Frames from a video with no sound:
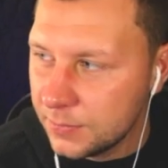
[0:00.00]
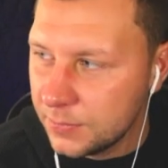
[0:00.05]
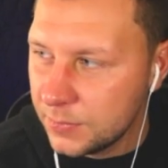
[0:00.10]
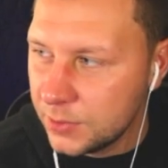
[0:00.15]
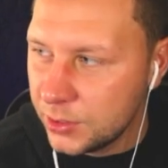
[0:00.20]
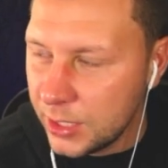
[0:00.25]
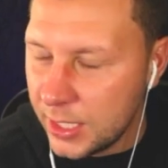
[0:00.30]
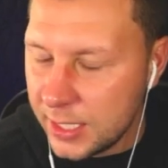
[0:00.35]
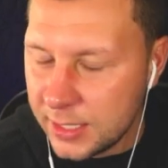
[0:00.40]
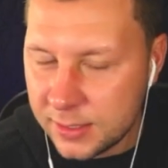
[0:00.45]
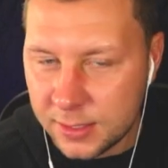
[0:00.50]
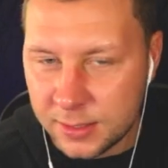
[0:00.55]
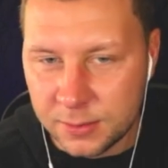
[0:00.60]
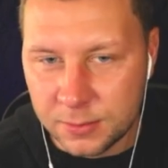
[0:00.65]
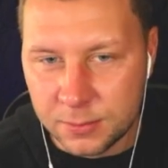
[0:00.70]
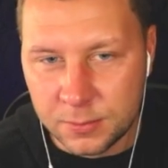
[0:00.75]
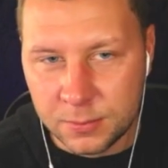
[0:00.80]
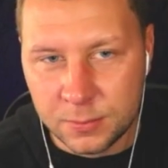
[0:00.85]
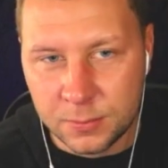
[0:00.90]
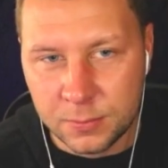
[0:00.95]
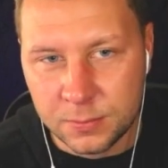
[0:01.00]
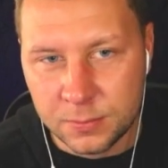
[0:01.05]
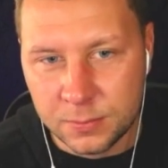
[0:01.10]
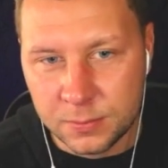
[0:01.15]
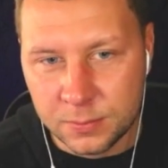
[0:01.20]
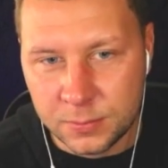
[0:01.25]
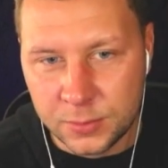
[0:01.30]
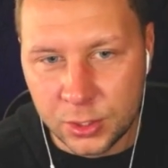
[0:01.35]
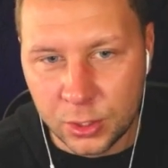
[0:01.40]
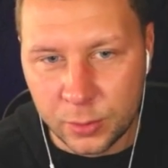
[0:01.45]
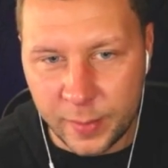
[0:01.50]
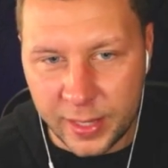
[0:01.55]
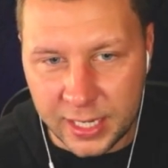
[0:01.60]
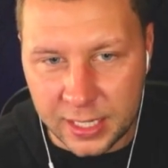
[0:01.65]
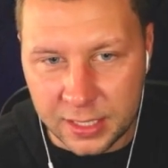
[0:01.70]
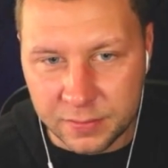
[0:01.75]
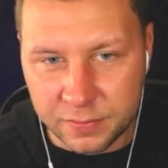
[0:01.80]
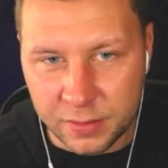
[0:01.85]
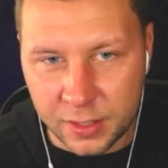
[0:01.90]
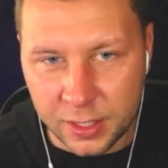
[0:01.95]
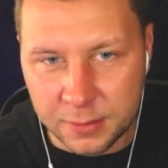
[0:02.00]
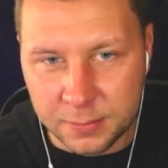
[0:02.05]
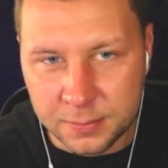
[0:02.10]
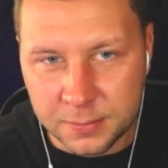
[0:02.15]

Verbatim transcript: Jason, you'll make it fun.